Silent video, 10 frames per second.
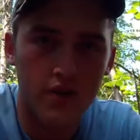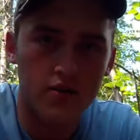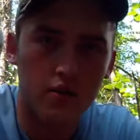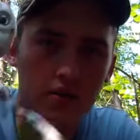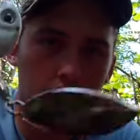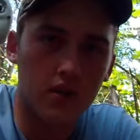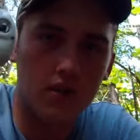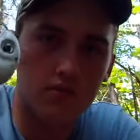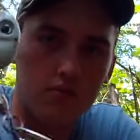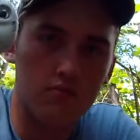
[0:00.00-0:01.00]
I still
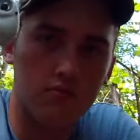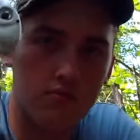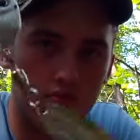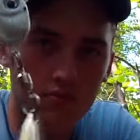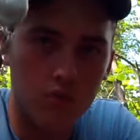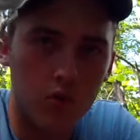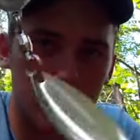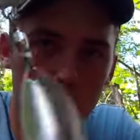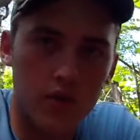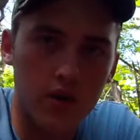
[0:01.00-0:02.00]
think it
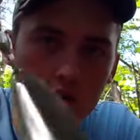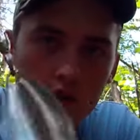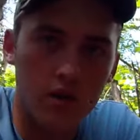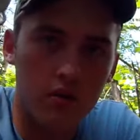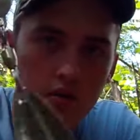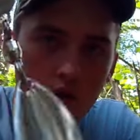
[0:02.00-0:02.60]
looks pretty